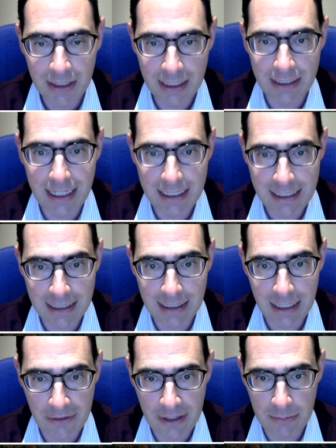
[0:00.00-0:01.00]

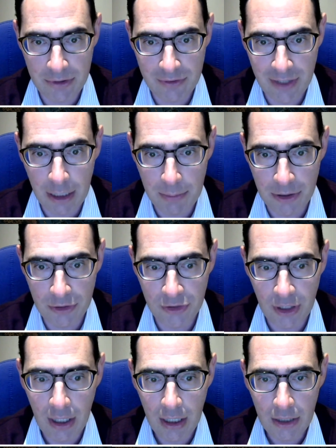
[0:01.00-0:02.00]
Canadian lithium developers.